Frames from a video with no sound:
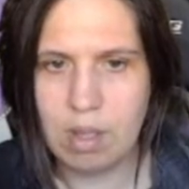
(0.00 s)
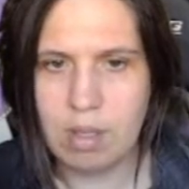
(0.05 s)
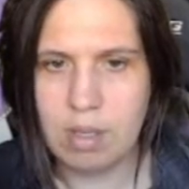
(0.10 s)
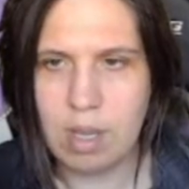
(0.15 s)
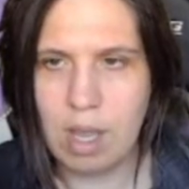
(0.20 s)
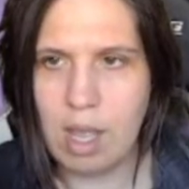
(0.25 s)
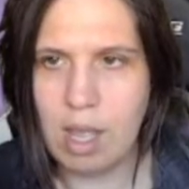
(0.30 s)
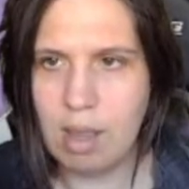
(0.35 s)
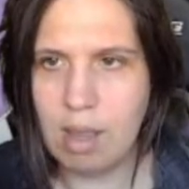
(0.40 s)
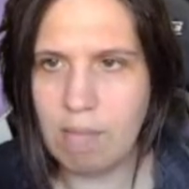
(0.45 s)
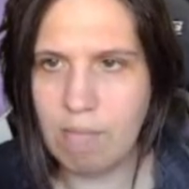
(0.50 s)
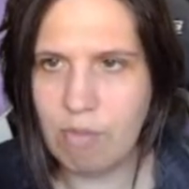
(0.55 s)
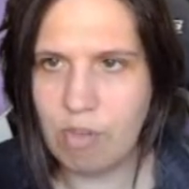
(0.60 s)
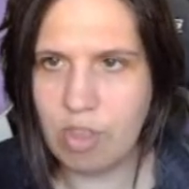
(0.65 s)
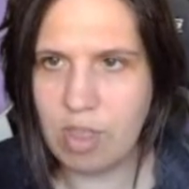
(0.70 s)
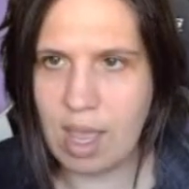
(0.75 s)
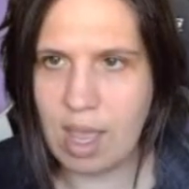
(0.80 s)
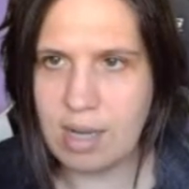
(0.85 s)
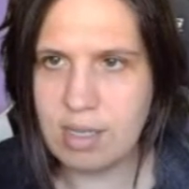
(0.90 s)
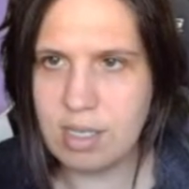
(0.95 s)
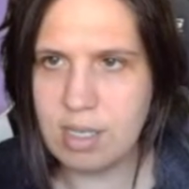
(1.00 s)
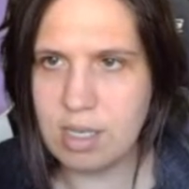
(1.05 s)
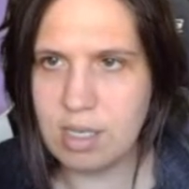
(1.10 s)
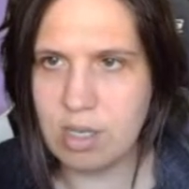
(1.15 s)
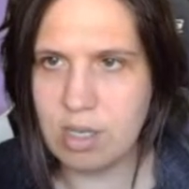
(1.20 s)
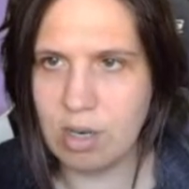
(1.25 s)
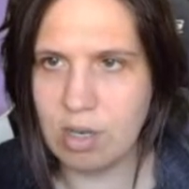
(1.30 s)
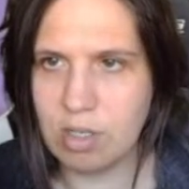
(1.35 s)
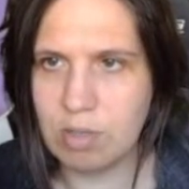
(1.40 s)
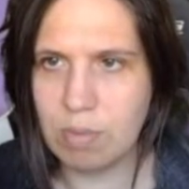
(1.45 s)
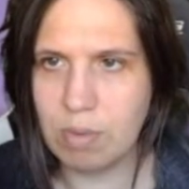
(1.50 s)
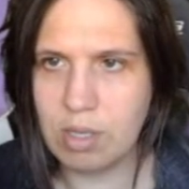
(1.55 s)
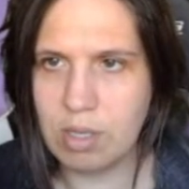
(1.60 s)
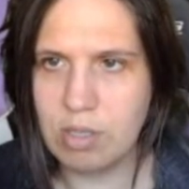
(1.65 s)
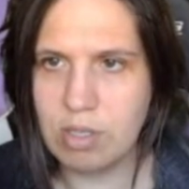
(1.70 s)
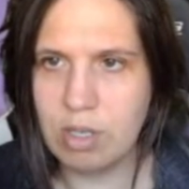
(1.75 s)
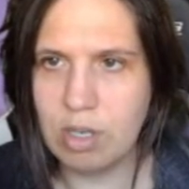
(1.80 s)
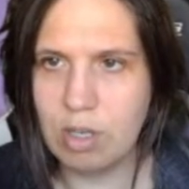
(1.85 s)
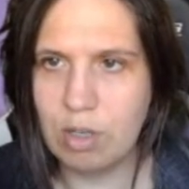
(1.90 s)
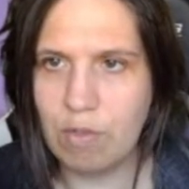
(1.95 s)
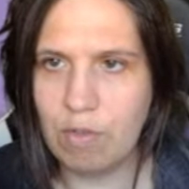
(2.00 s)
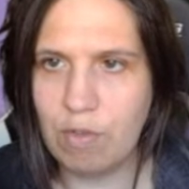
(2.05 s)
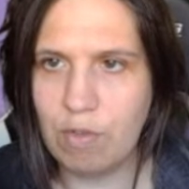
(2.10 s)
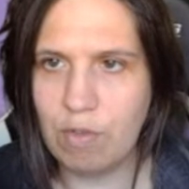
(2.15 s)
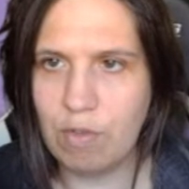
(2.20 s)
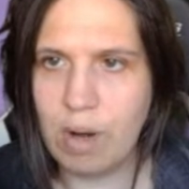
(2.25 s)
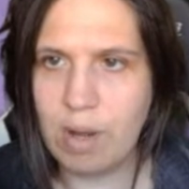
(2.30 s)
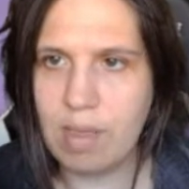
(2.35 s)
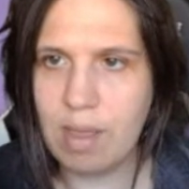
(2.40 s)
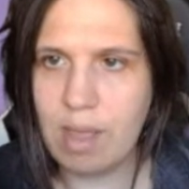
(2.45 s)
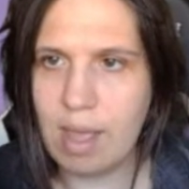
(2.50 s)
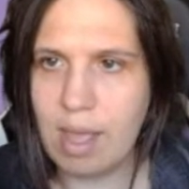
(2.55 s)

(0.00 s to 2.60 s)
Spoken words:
Time for the entity search, where you search for where the